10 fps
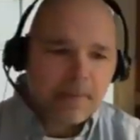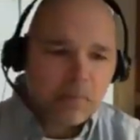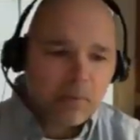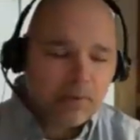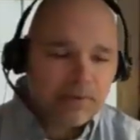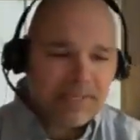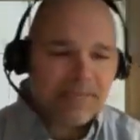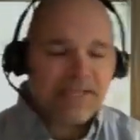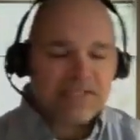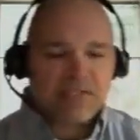Well, again,
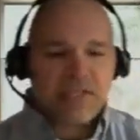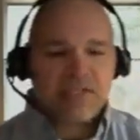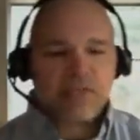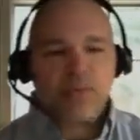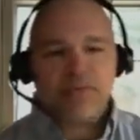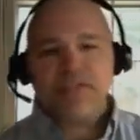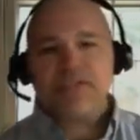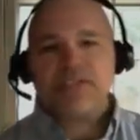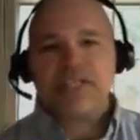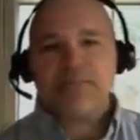that's that's one of
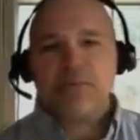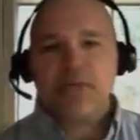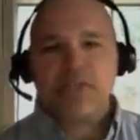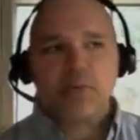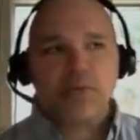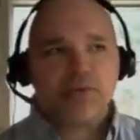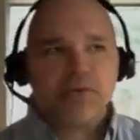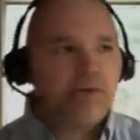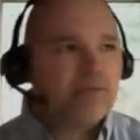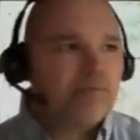these key points where you
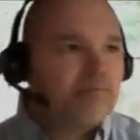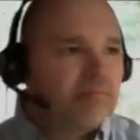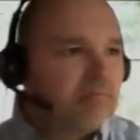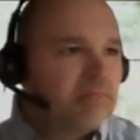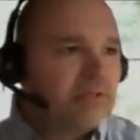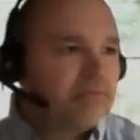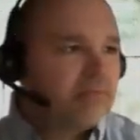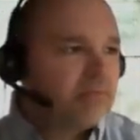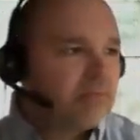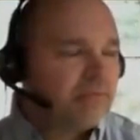go, well,
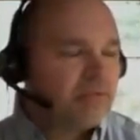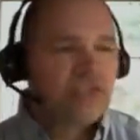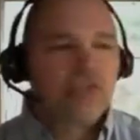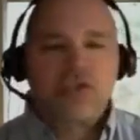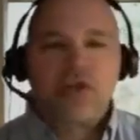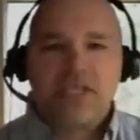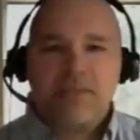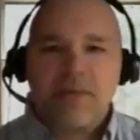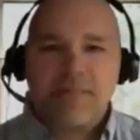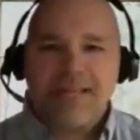if you're still talking
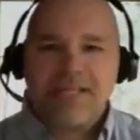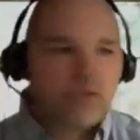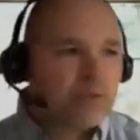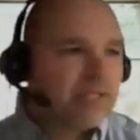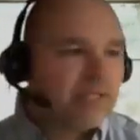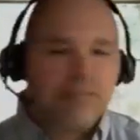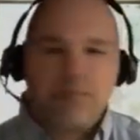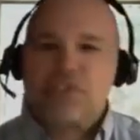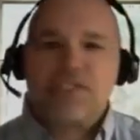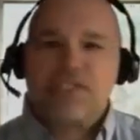about mandatory, that
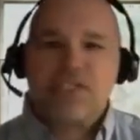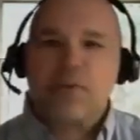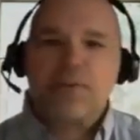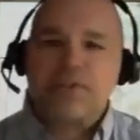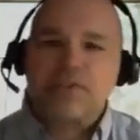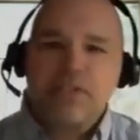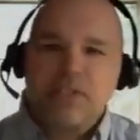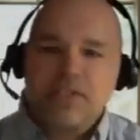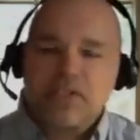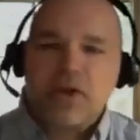person doesn't know what they're
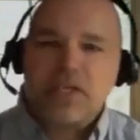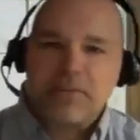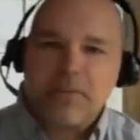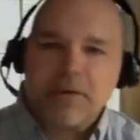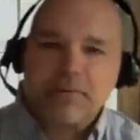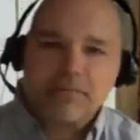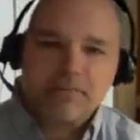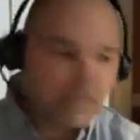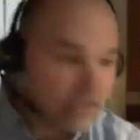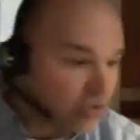talking about.
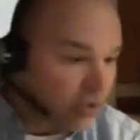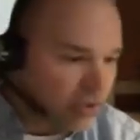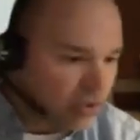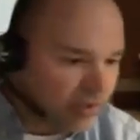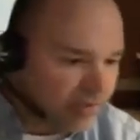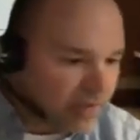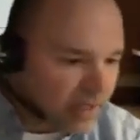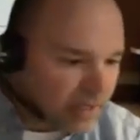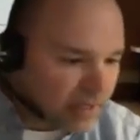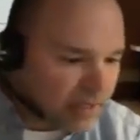He started off
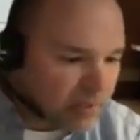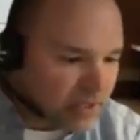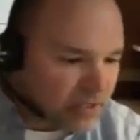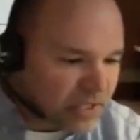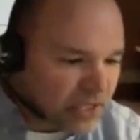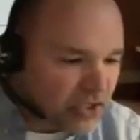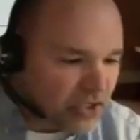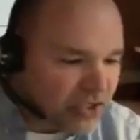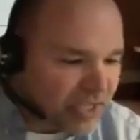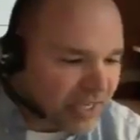his presentation
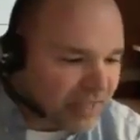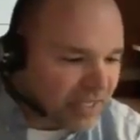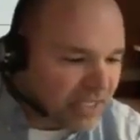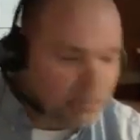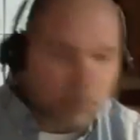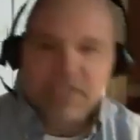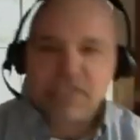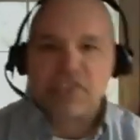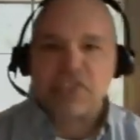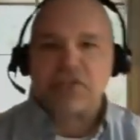saying that his
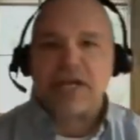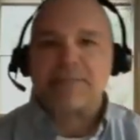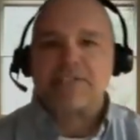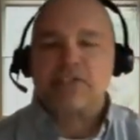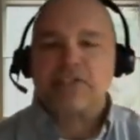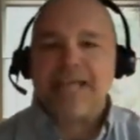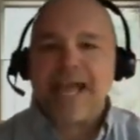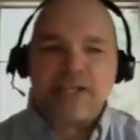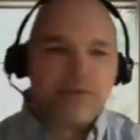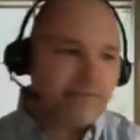predictions are absolutely
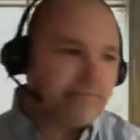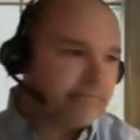accurate.